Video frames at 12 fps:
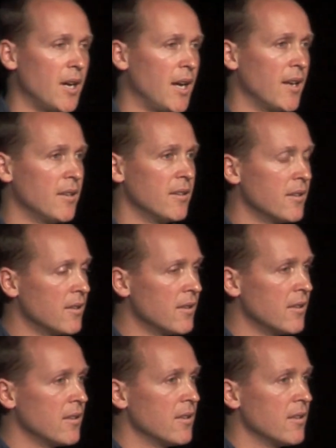and
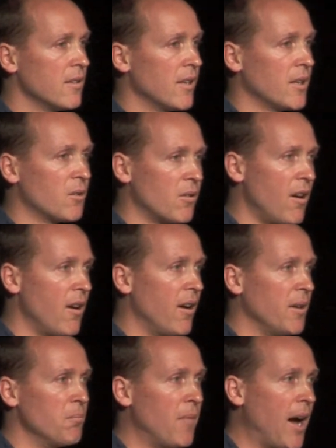they
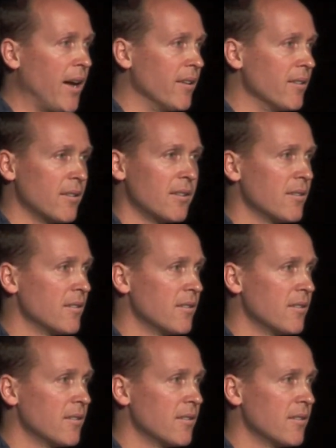cry, males.